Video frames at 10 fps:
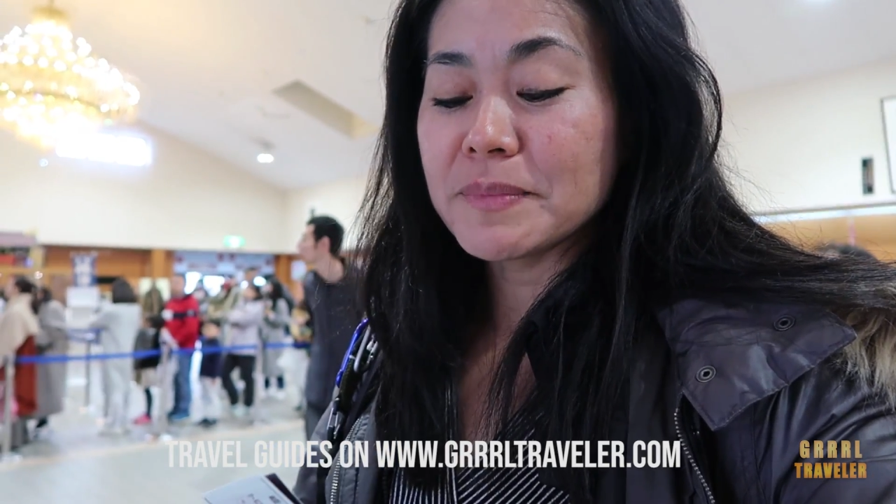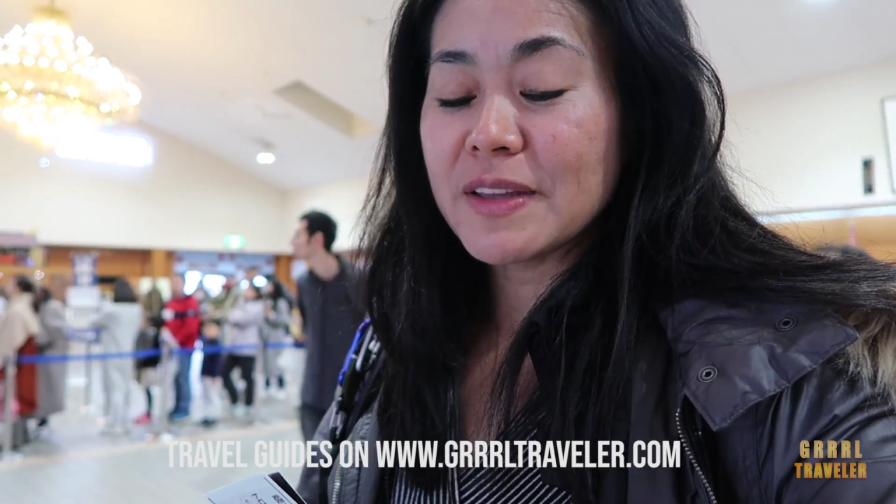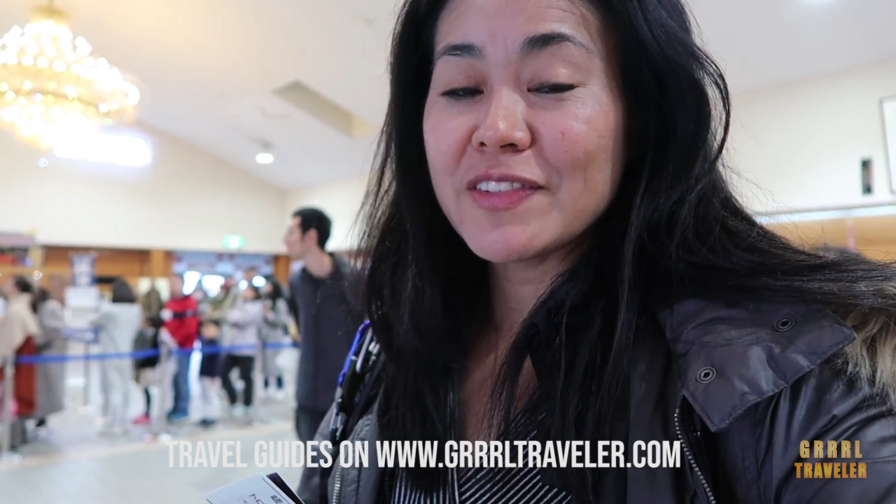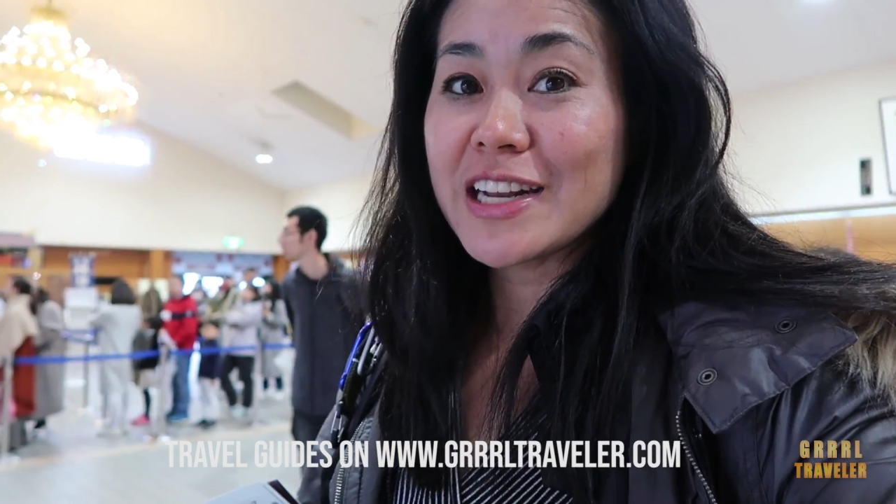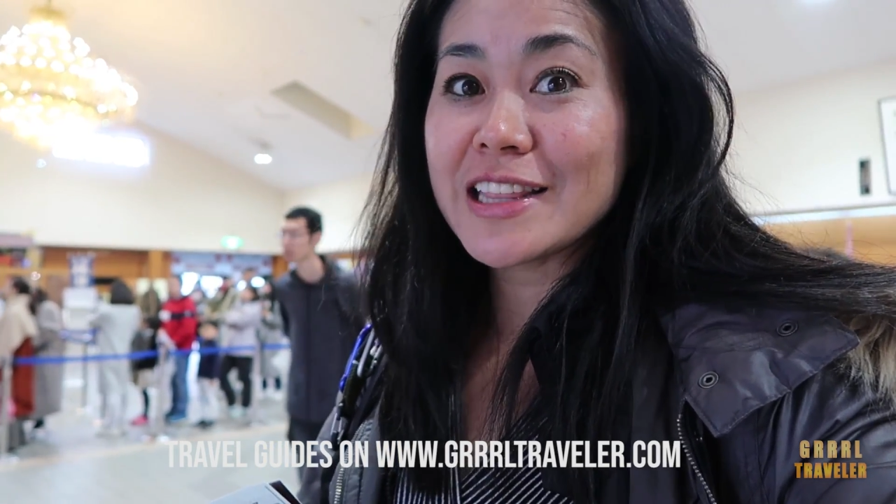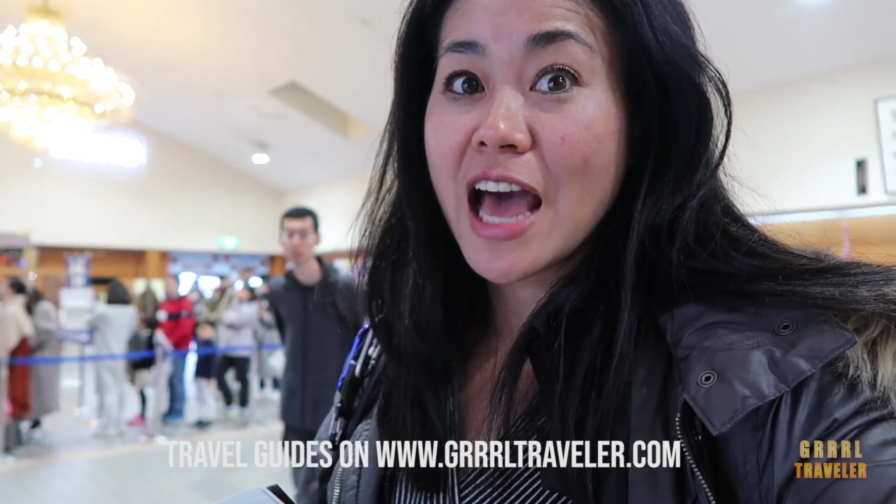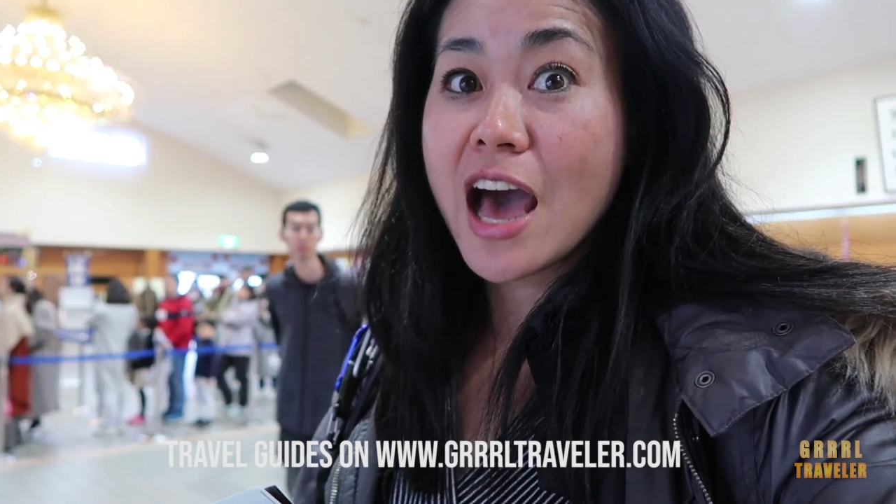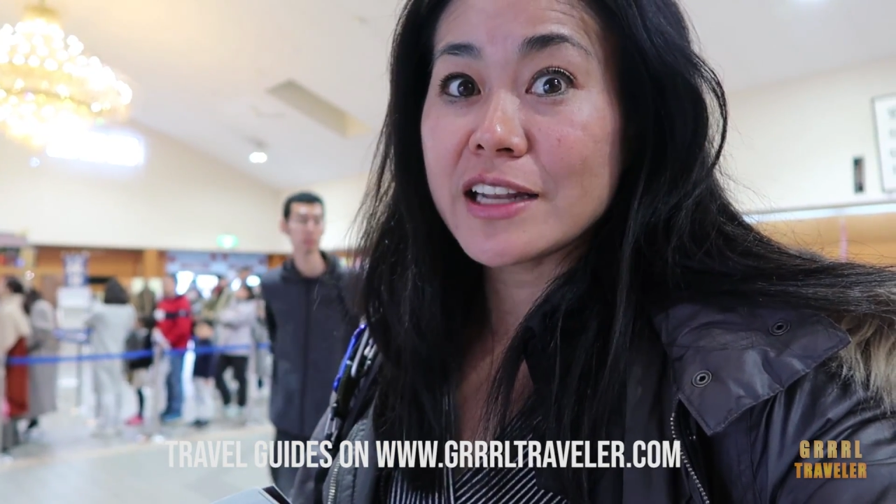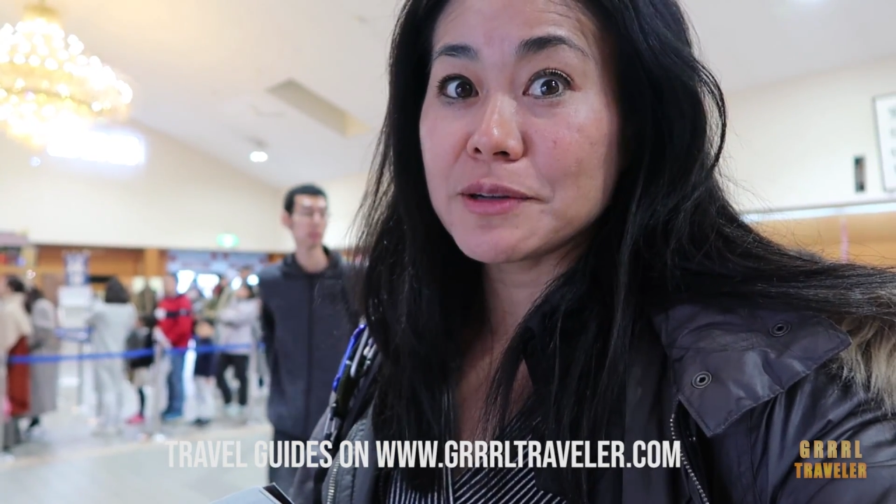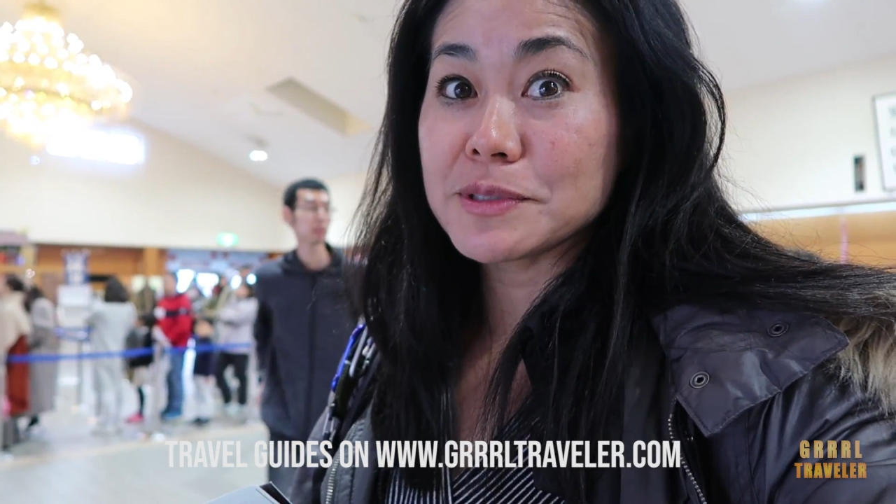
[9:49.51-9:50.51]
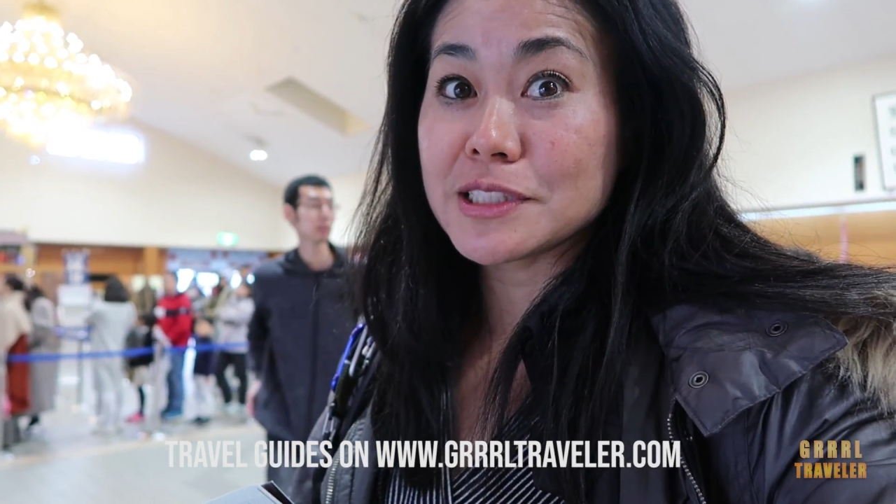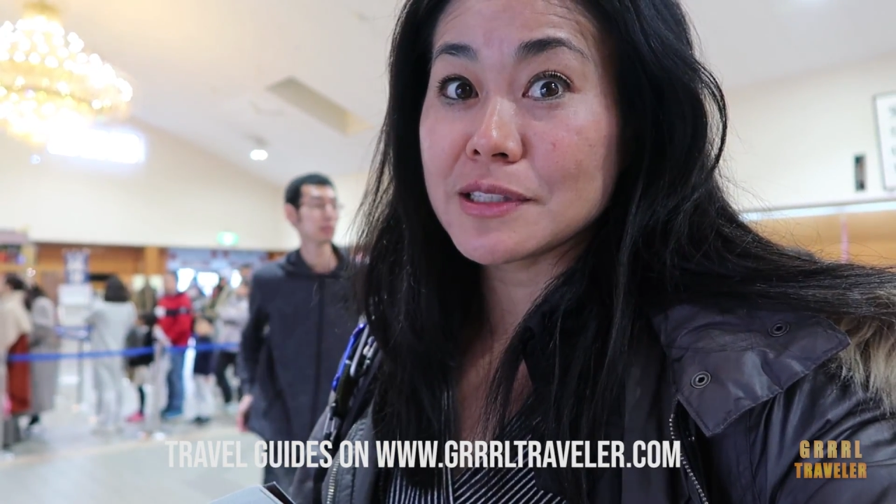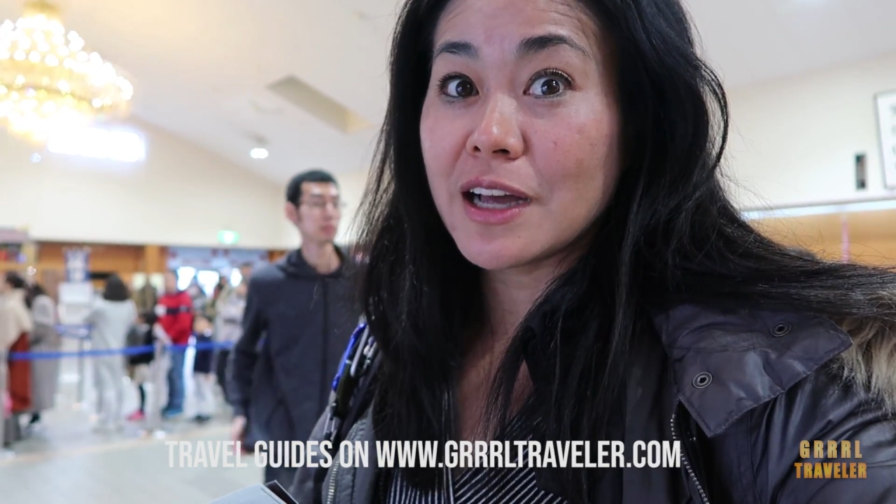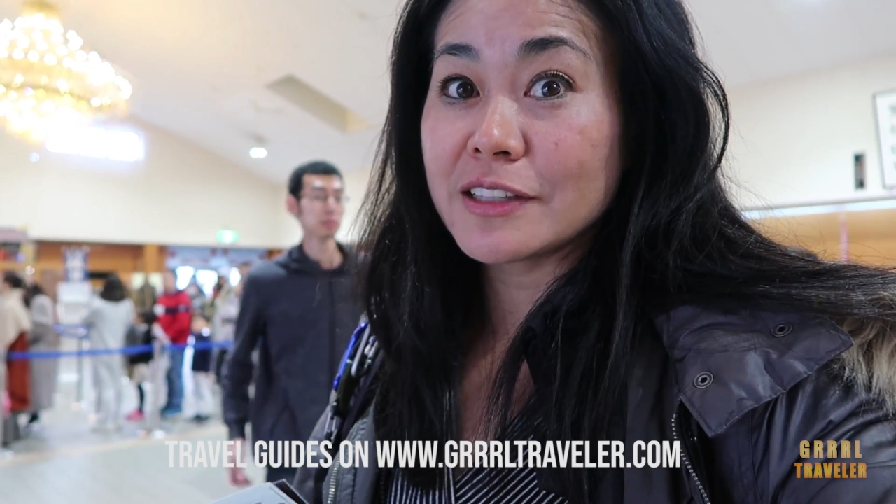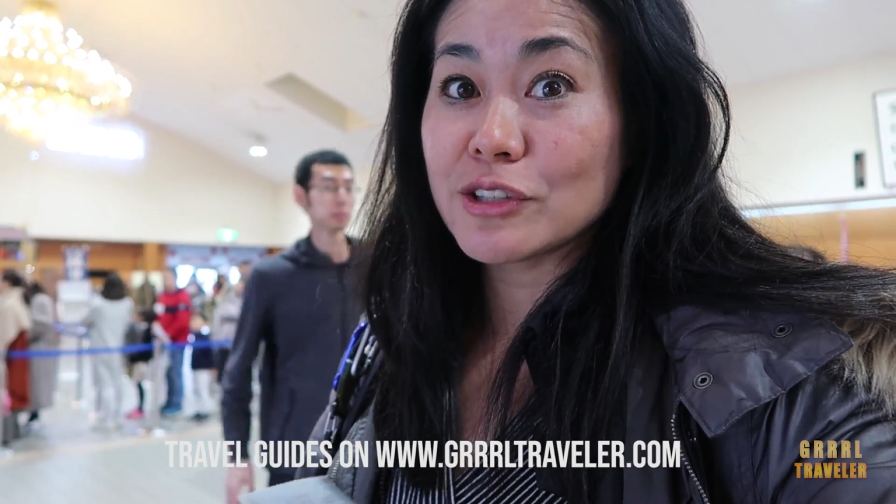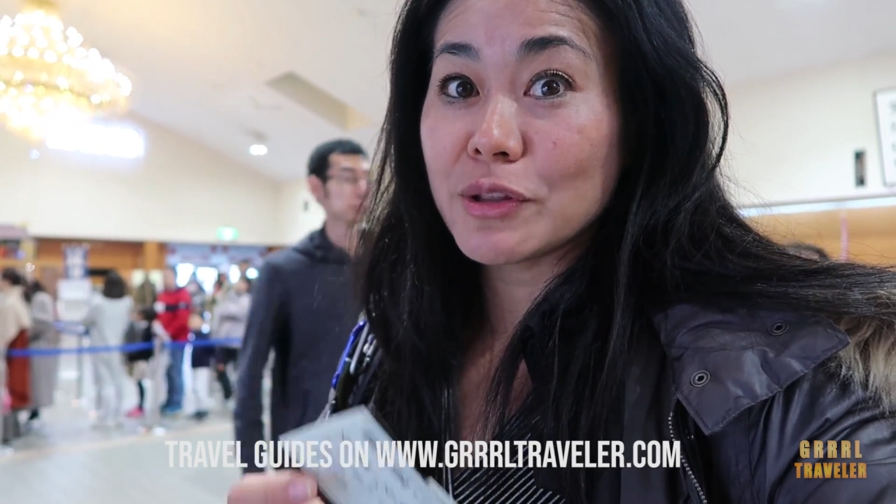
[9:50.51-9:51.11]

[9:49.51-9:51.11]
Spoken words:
Even at that, it was under